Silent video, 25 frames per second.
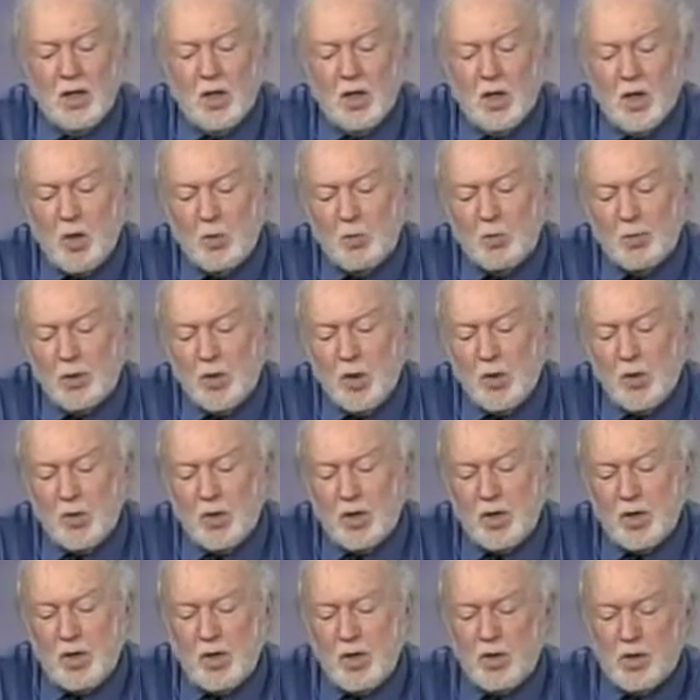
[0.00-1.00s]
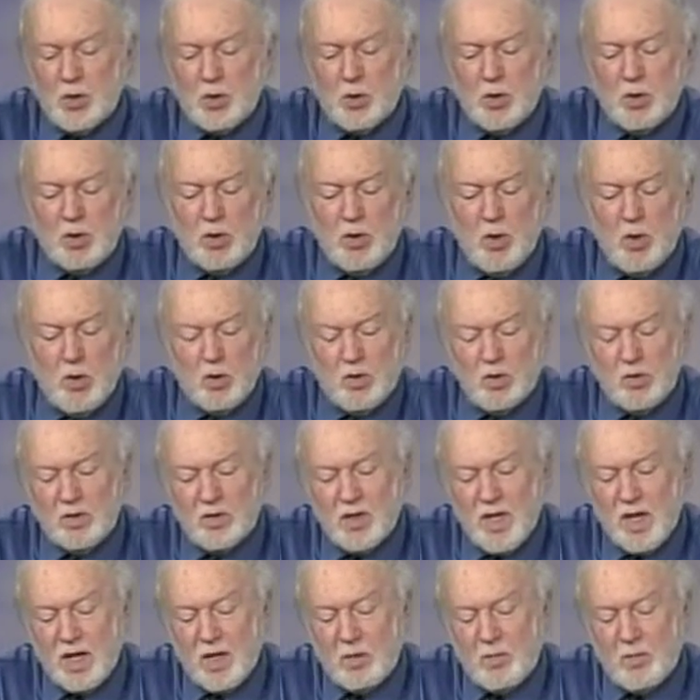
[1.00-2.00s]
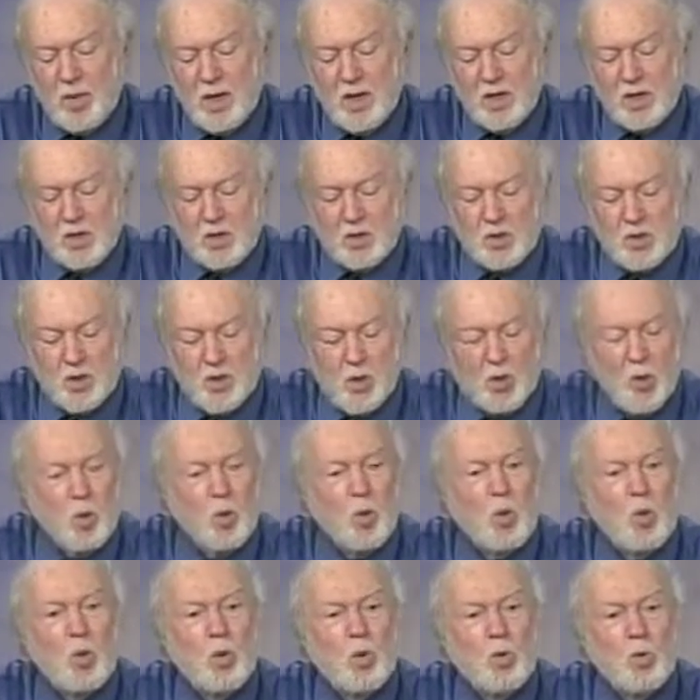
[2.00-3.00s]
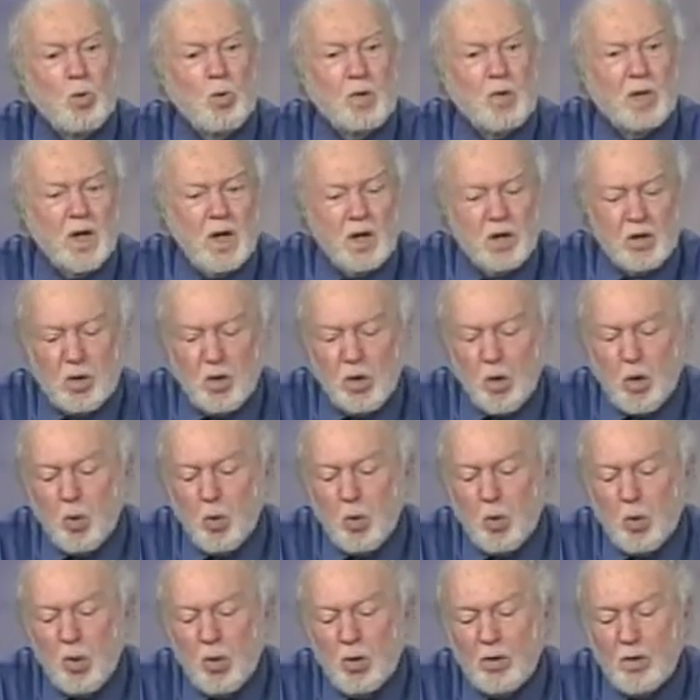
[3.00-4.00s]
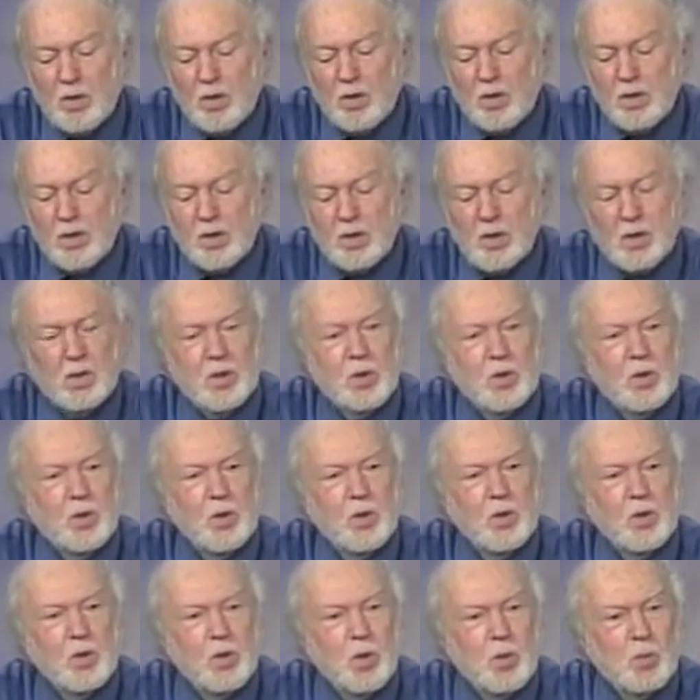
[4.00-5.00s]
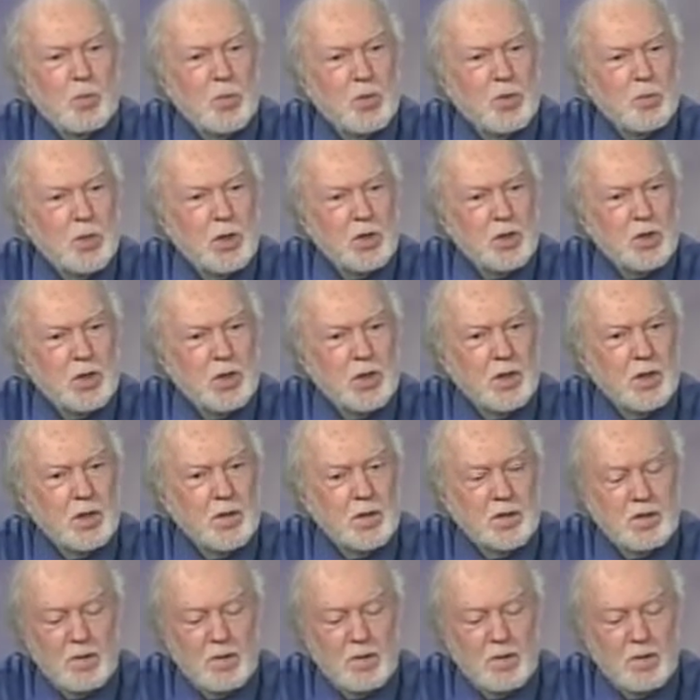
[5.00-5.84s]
upload it onto a local database, all without a warrant or your permission?